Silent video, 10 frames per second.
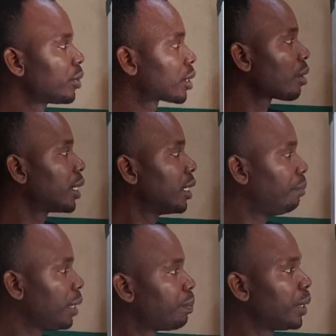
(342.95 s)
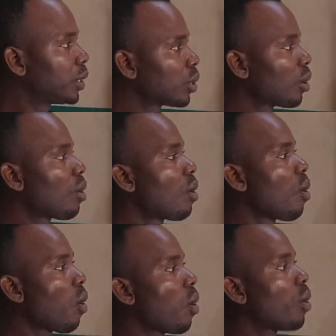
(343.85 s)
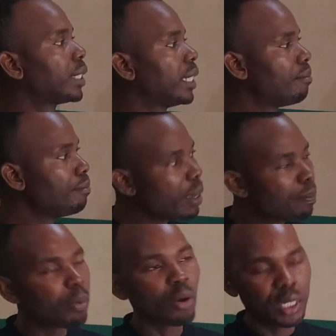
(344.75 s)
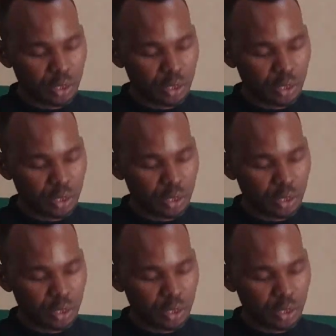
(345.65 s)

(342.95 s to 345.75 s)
the big picture, or the main point,